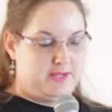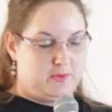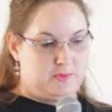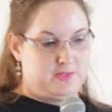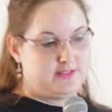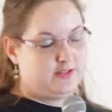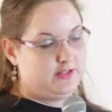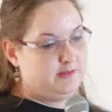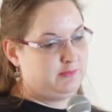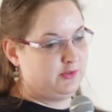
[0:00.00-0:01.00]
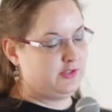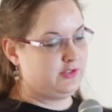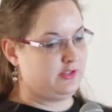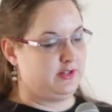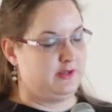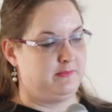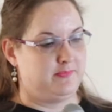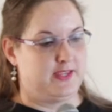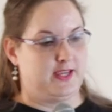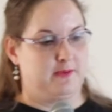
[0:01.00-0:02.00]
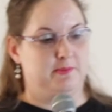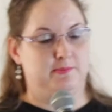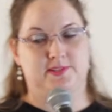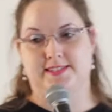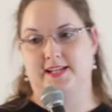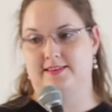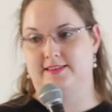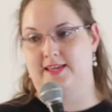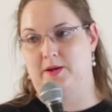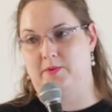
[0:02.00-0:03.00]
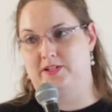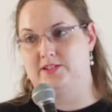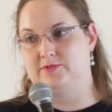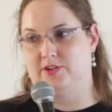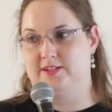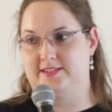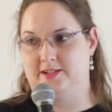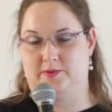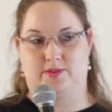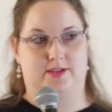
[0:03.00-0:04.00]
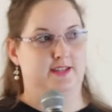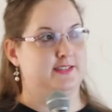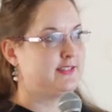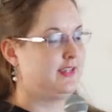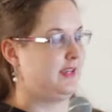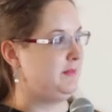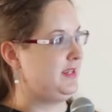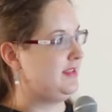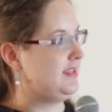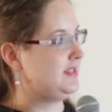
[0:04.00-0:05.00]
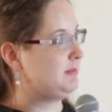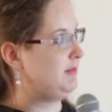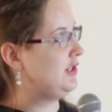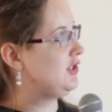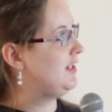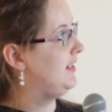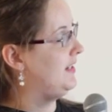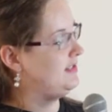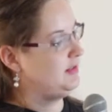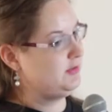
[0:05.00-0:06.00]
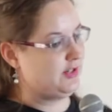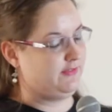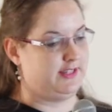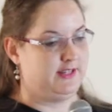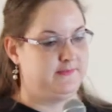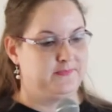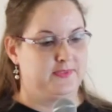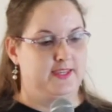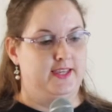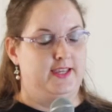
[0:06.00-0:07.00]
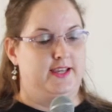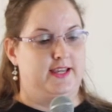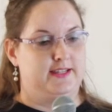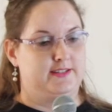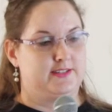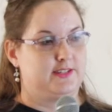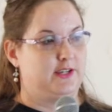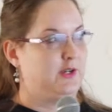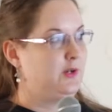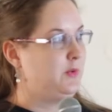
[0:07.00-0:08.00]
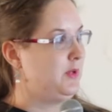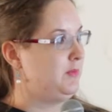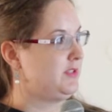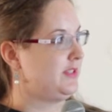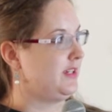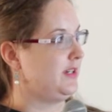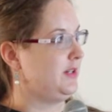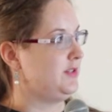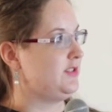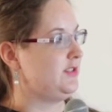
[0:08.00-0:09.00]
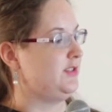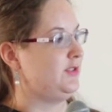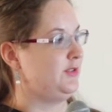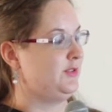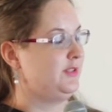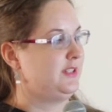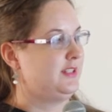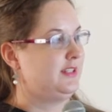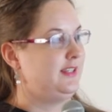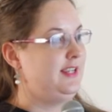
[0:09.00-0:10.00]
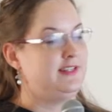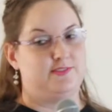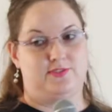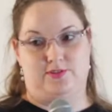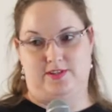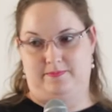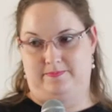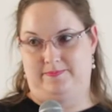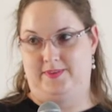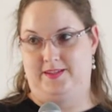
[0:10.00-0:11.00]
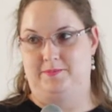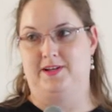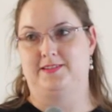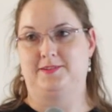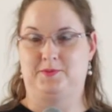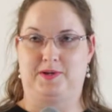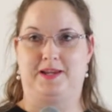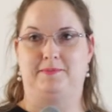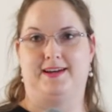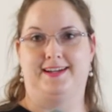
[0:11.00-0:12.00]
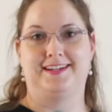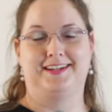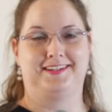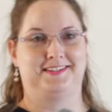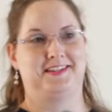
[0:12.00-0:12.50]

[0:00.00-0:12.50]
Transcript: back when we started in Potchefstroom, people said that they wanted to volunteer with us in this prevention against human trafficking. And so we would go to interview them. But way back,